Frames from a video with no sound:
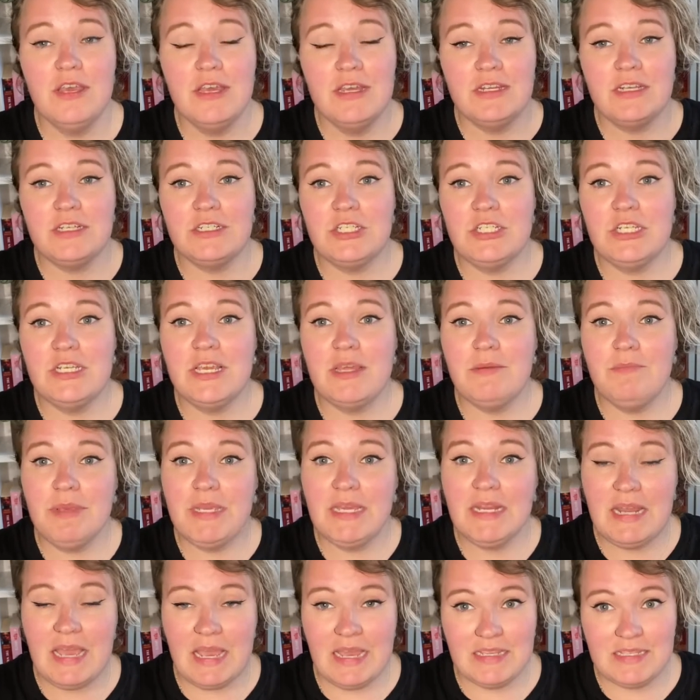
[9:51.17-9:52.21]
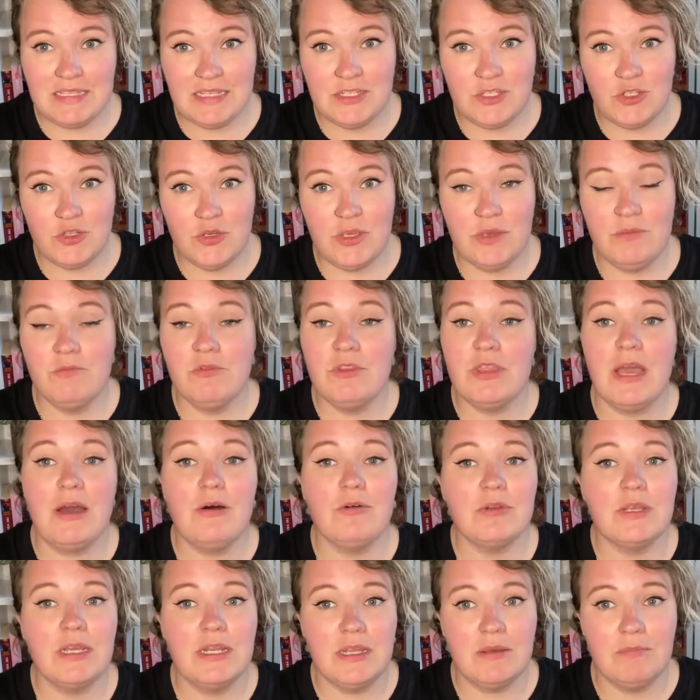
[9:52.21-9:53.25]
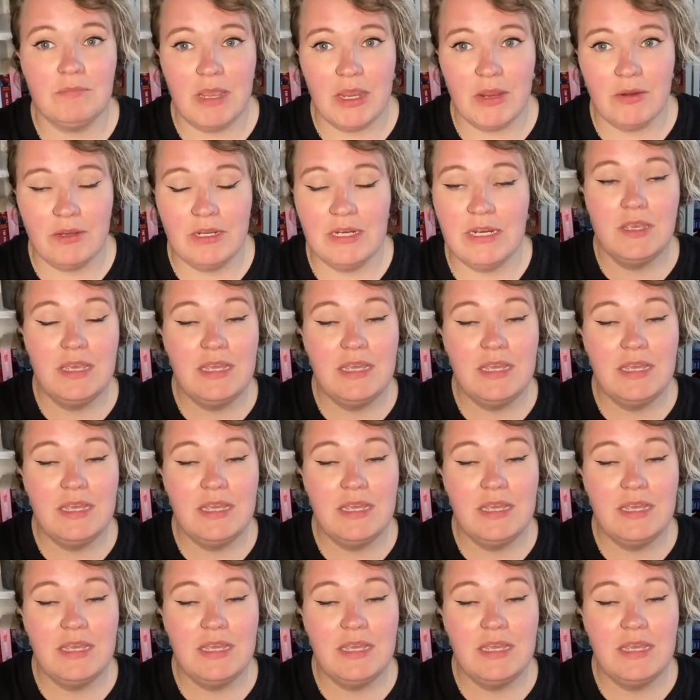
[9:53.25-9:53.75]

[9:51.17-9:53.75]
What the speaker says: that she can be an asset to him without getting married.